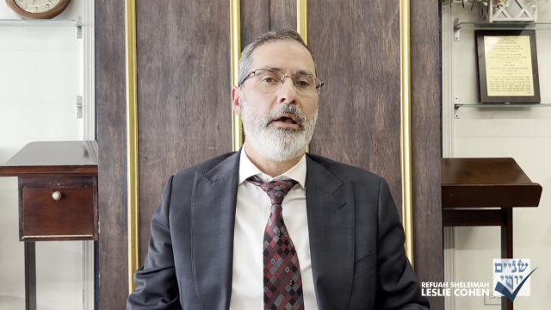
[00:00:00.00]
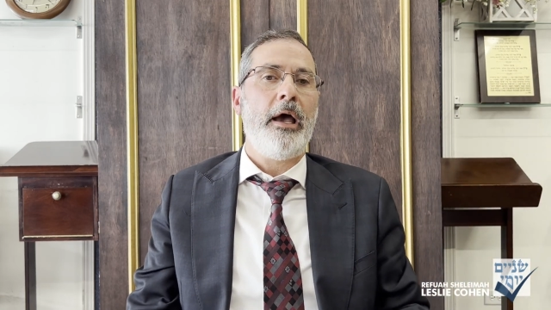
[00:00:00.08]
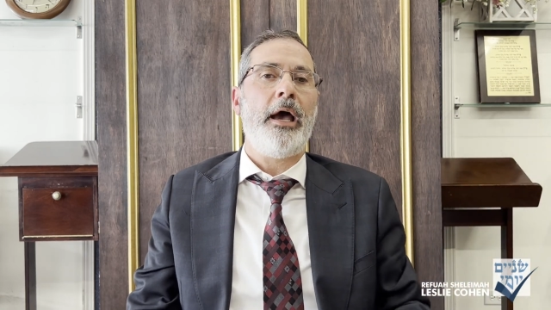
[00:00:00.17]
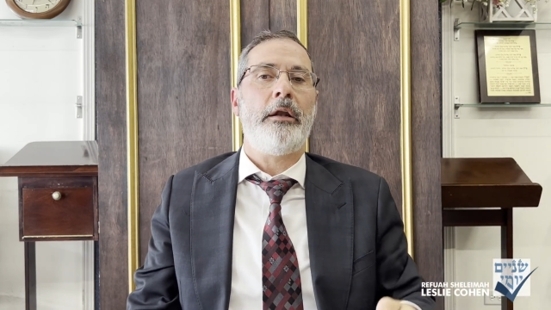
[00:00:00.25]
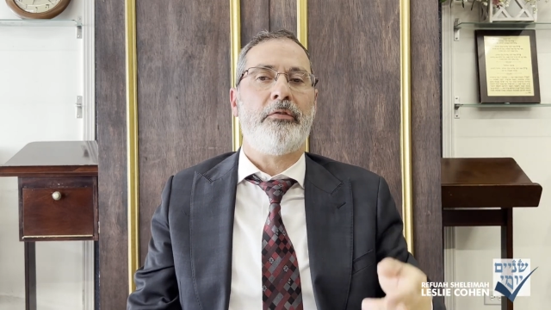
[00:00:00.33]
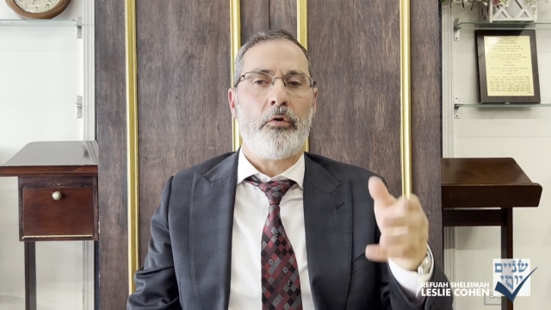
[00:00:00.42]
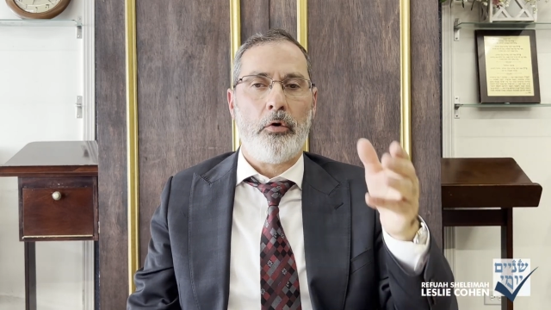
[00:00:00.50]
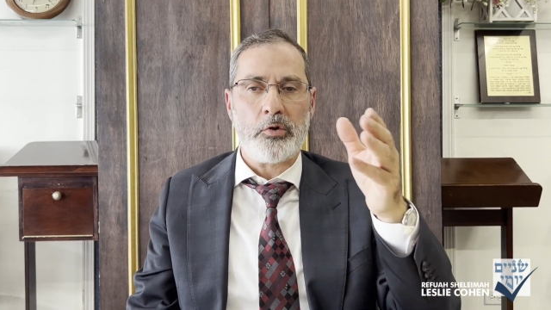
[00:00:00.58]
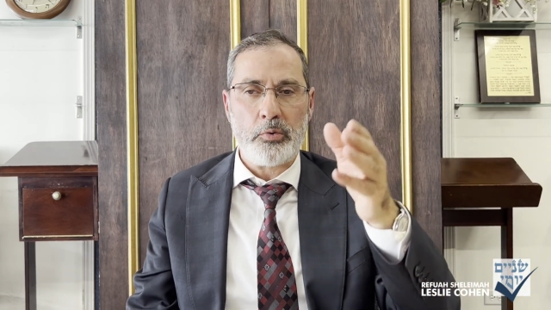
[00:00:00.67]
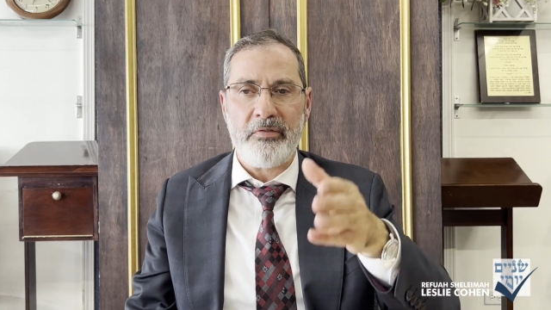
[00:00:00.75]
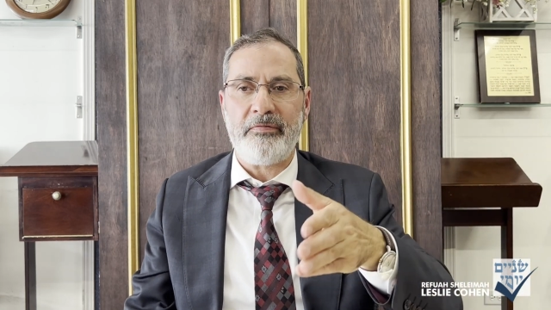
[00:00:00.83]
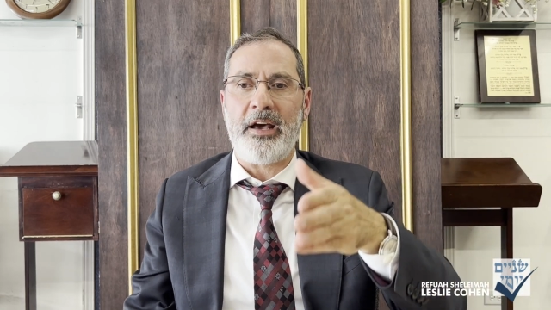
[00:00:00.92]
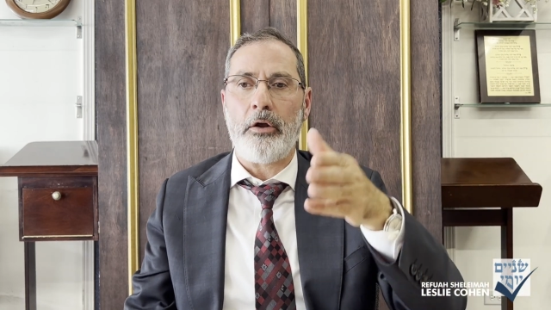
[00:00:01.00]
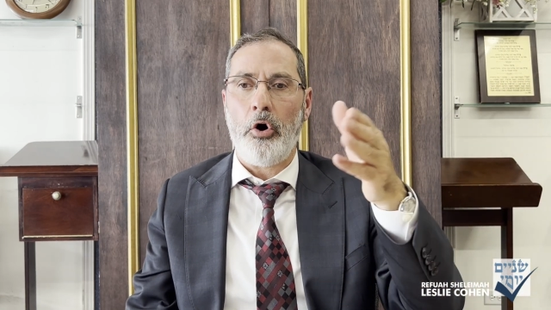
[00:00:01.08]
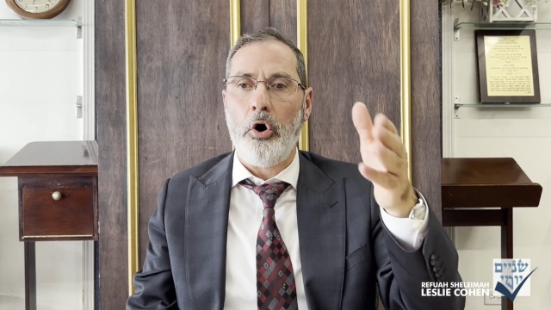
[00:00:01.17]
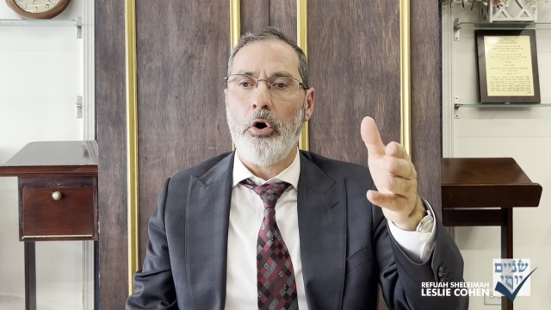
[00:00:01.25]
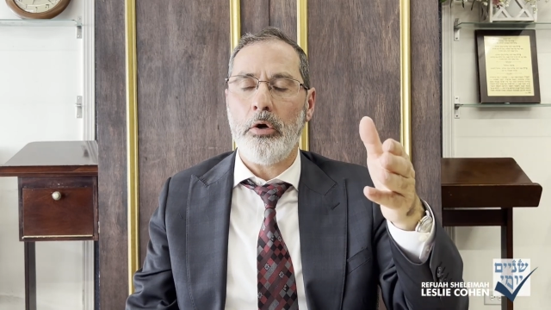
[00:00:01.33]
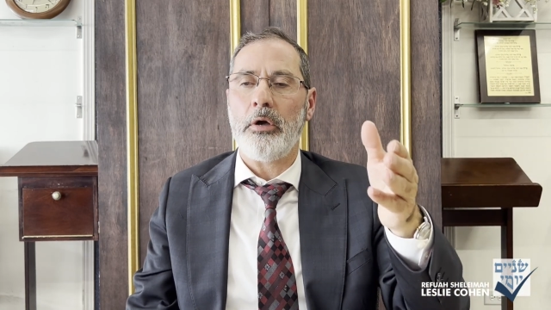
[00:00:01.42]
And of course, we fight
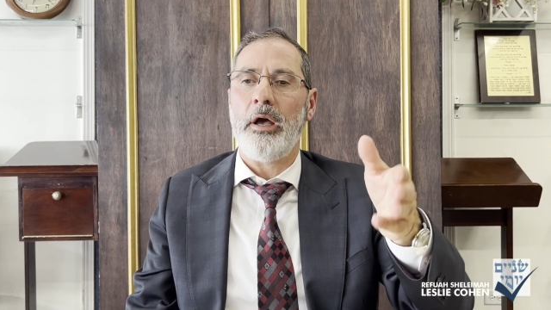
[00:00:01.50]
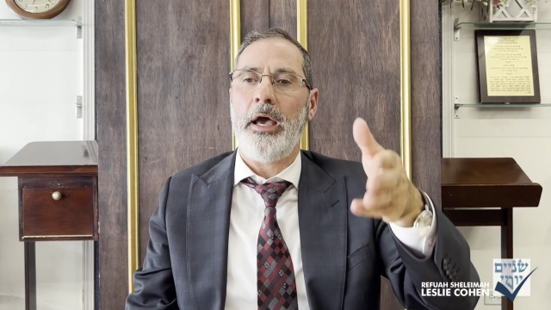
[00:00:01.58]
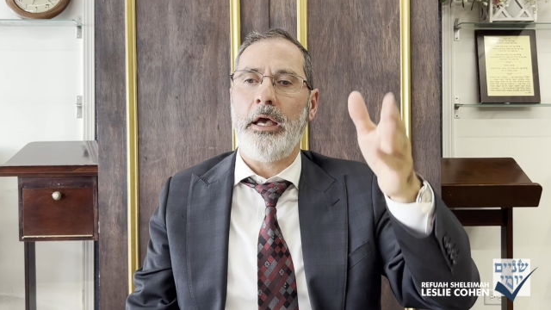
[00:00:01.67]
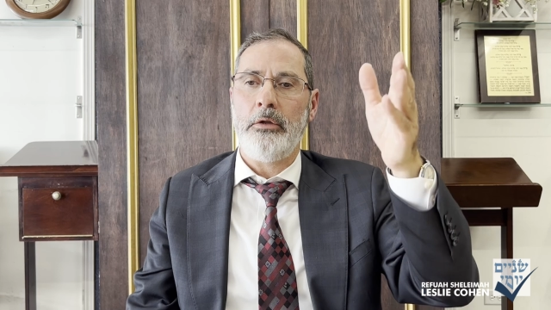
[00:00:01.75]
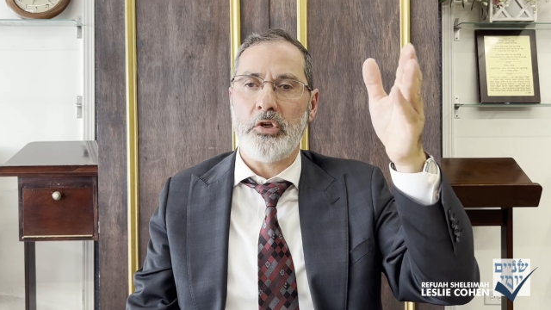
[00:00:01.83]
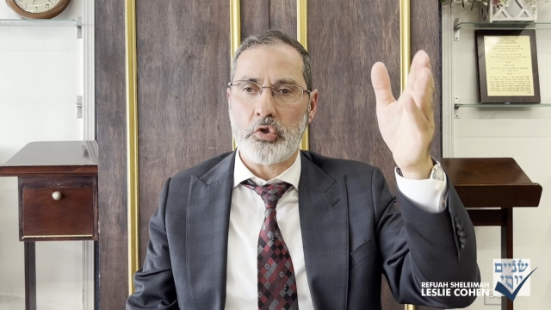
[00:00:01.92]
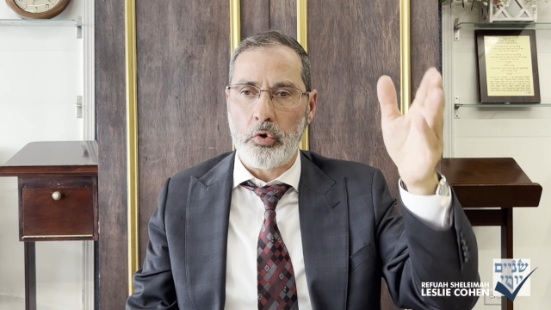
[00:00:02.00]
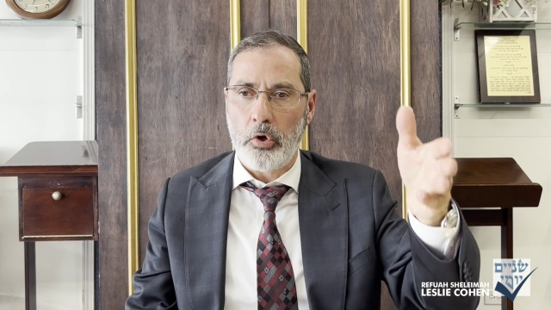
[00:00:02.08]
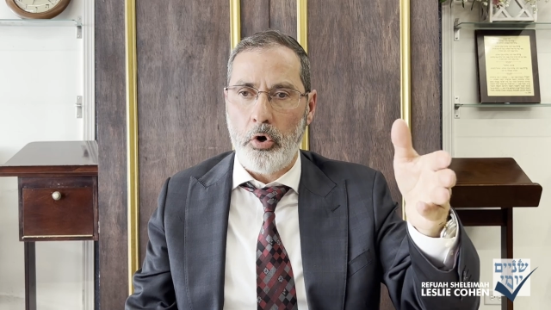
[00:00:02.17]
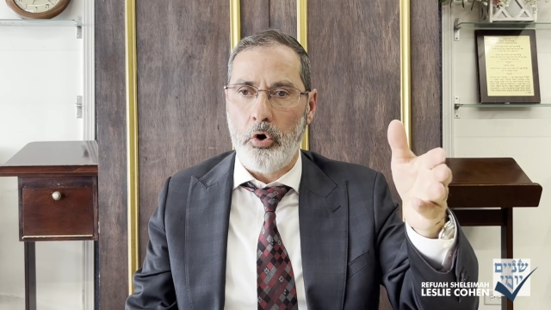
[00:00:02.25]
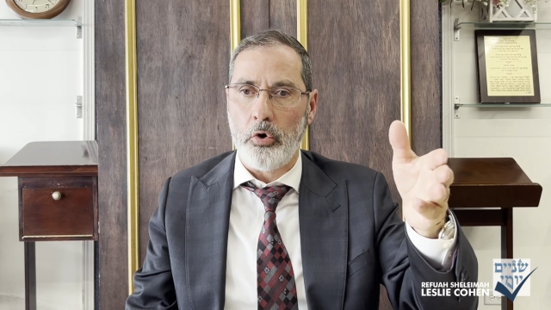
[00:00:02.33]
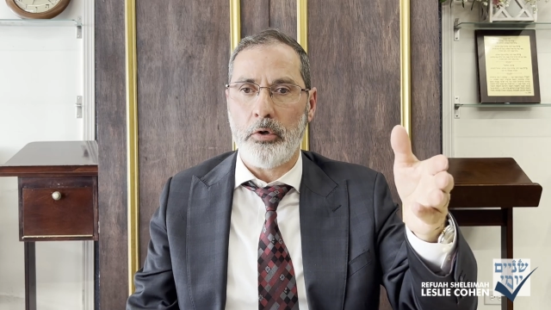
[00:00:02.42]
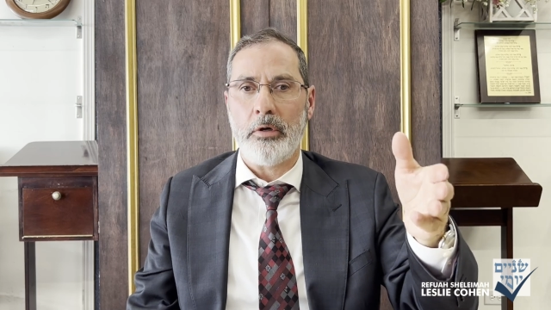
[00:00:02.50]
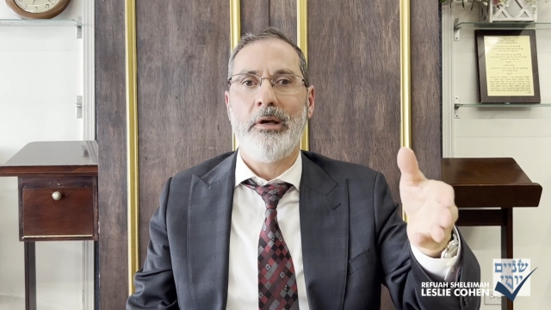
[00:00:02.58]
Og and destroy Og.